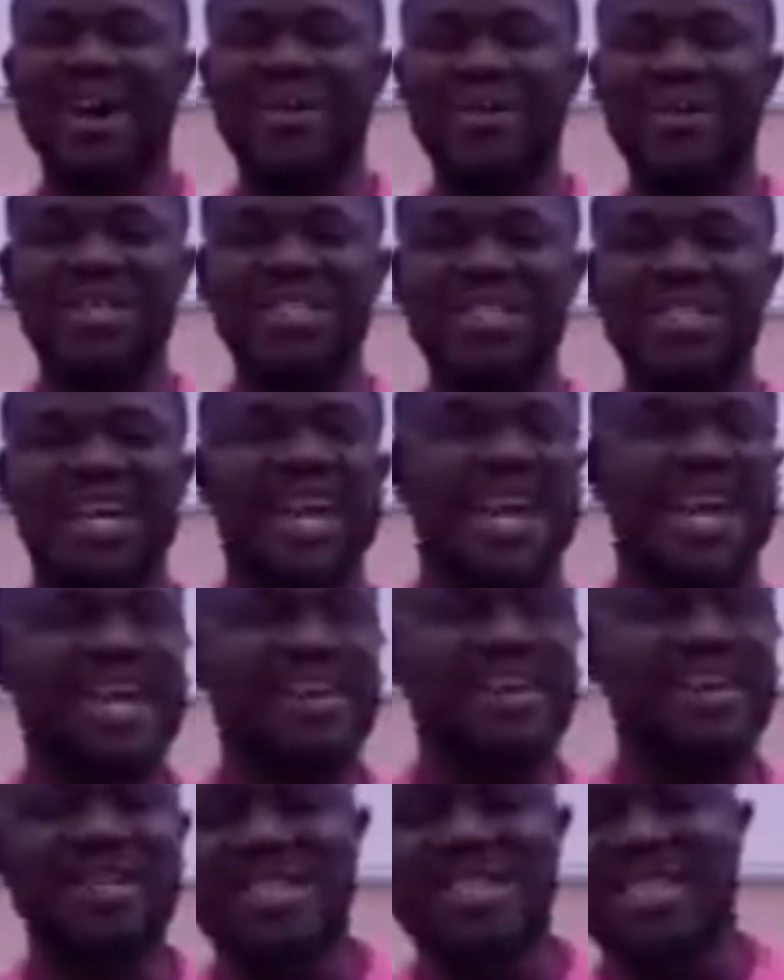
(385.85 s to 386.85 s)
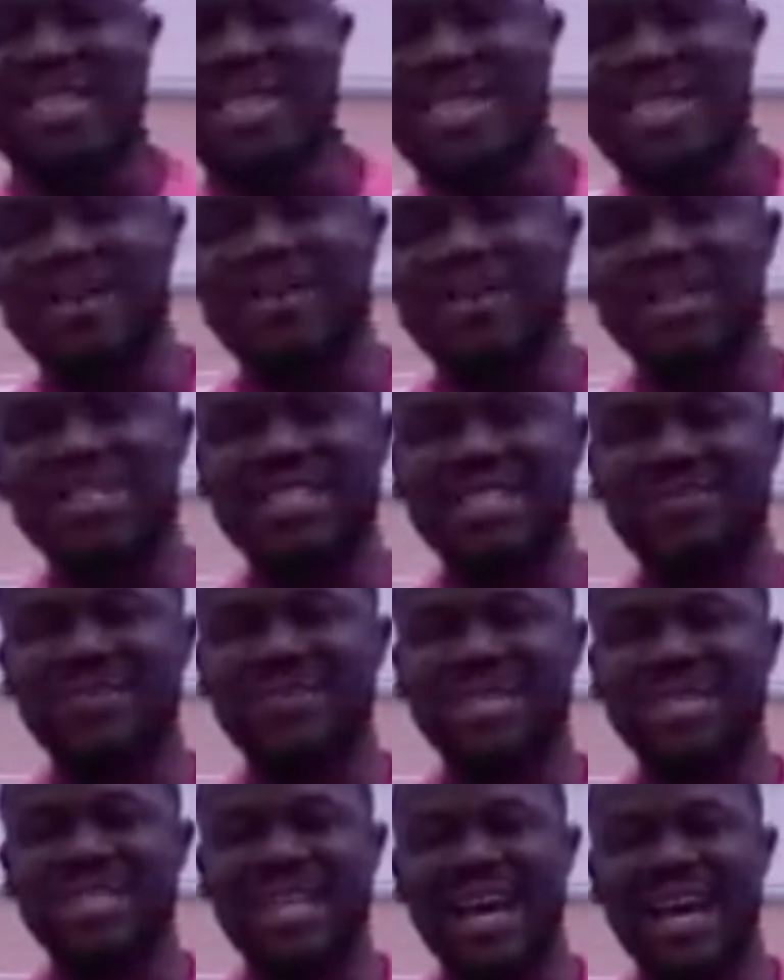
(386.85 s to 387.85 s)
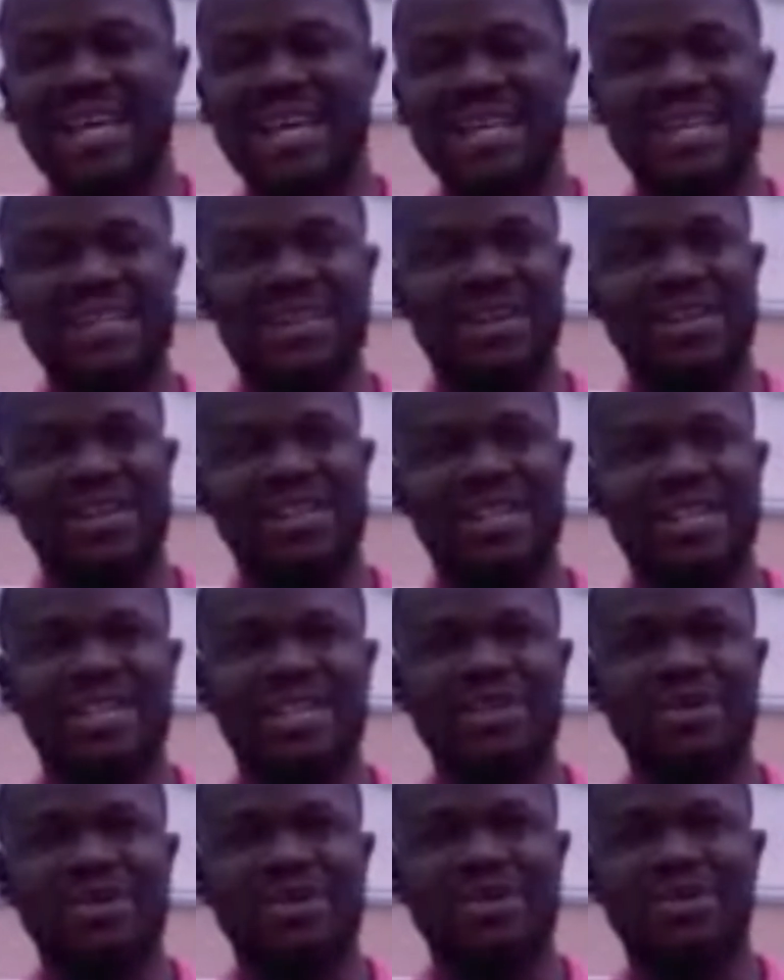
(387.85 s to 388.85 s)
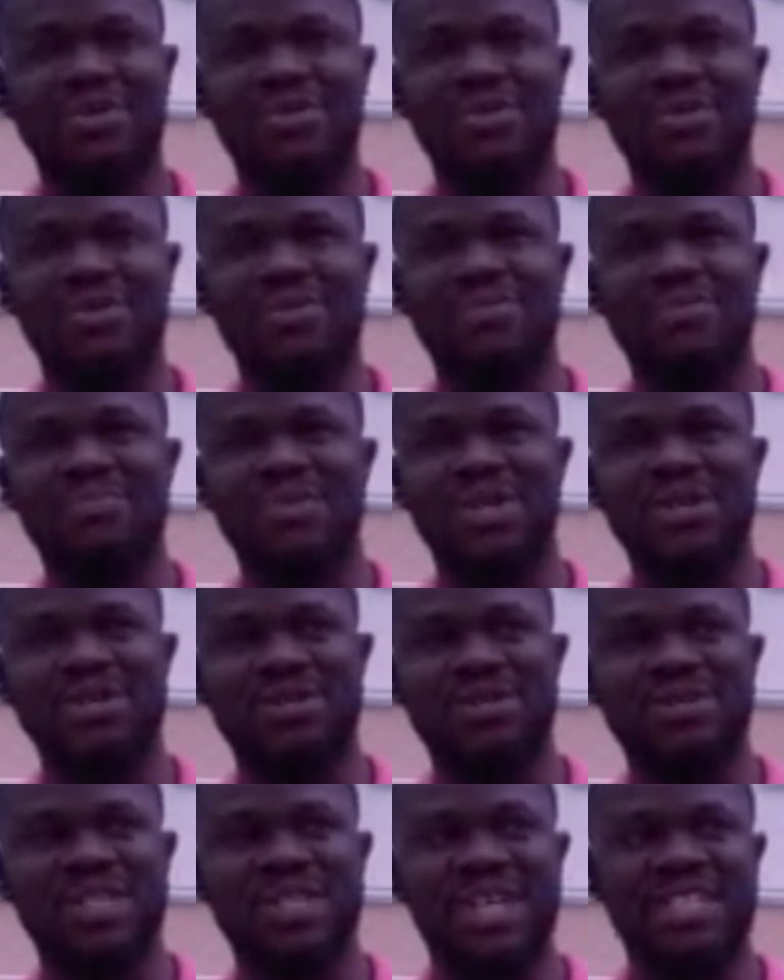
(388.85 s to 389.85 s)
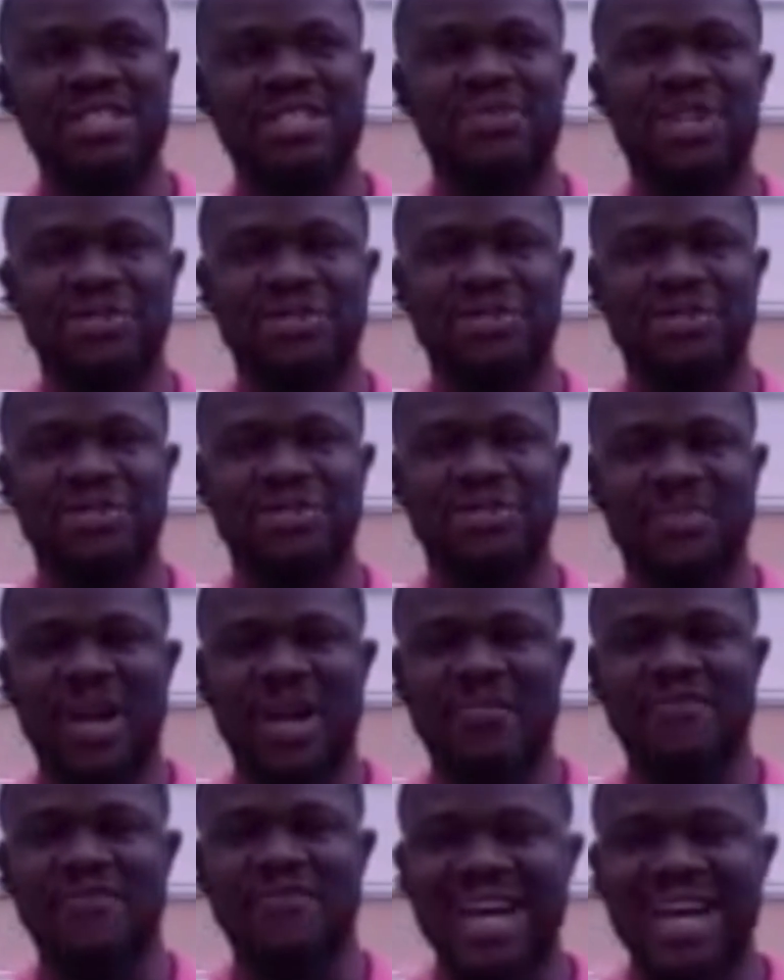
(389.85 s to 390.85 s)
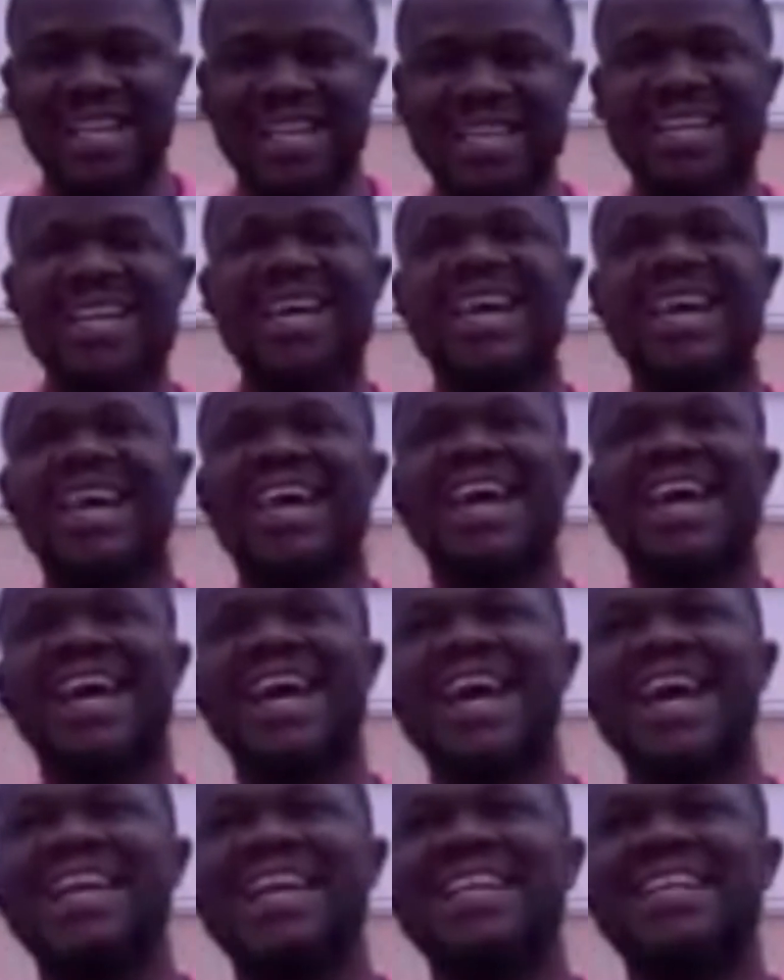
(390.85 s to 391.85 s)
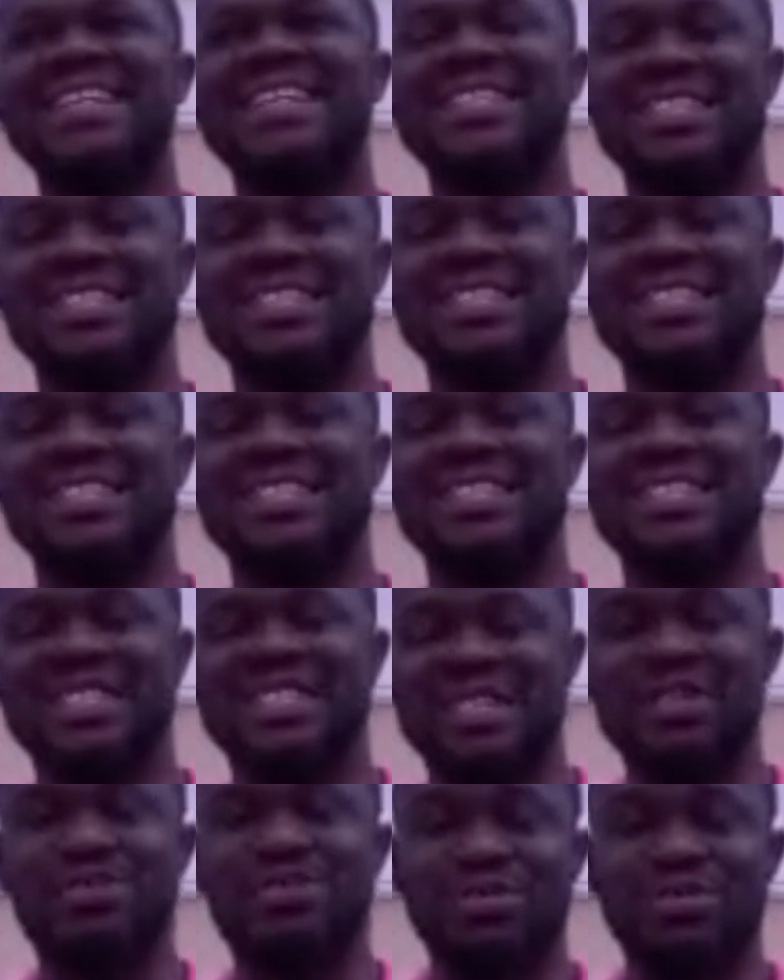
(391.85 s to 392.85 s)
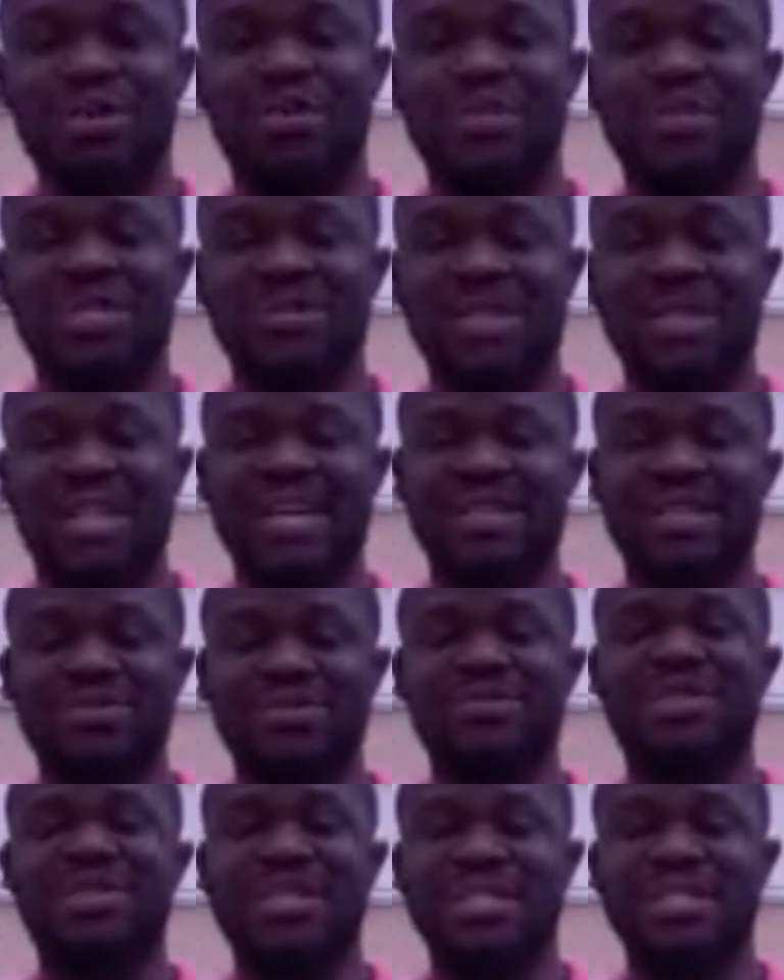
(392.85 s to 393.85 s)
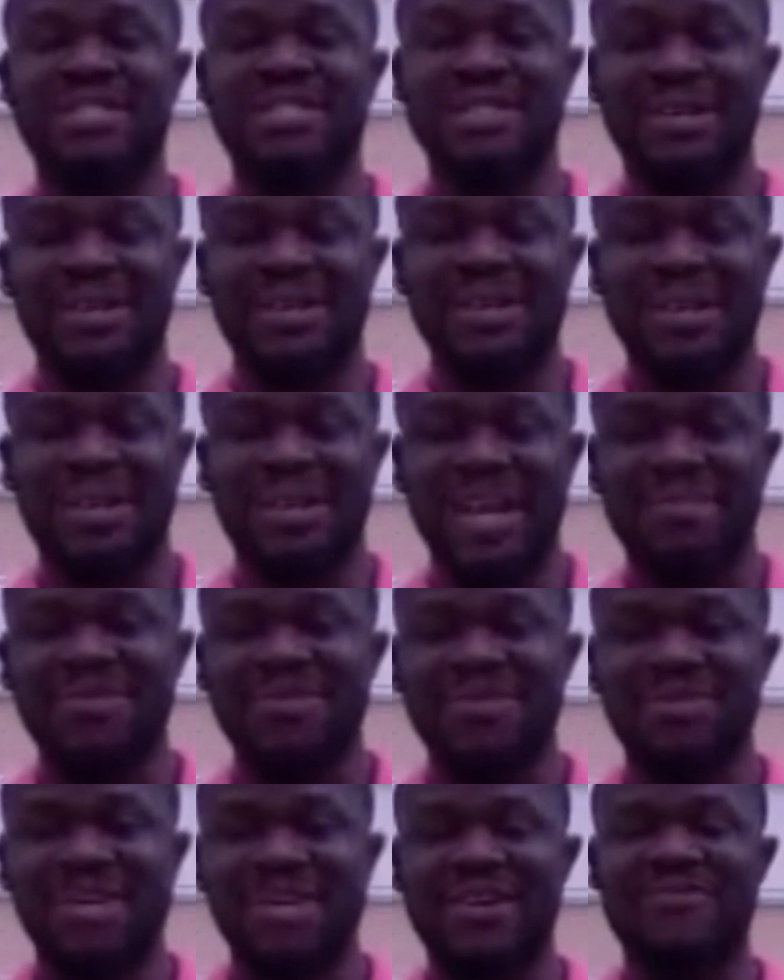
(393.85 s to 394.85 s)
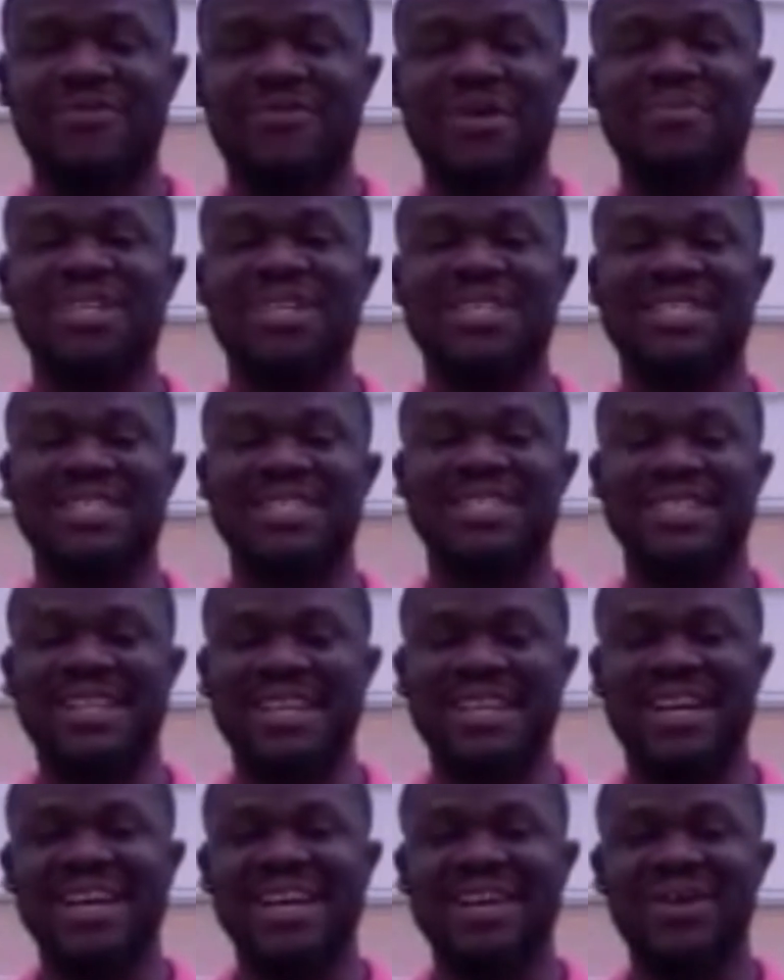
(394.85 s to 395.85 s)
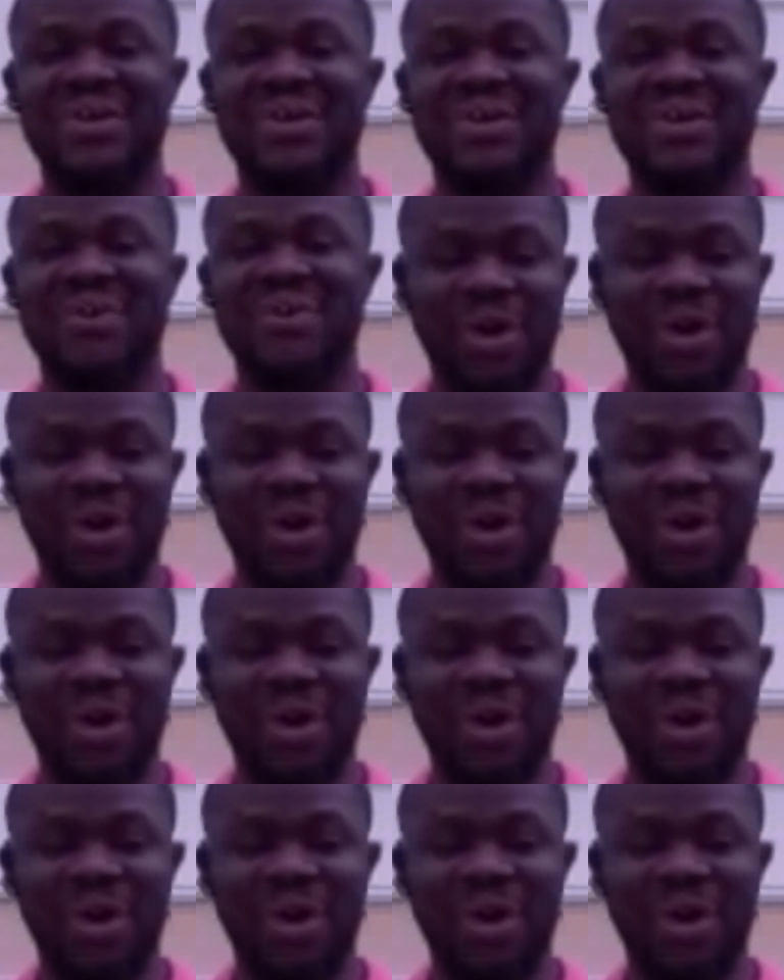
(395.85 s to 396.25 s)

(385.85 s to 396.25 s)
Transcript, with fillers: That was, and there was this lady I was sitting beside, a young lady who, you know, said she was my fan. And she too told me, she was like, the two things she came to get from this dinner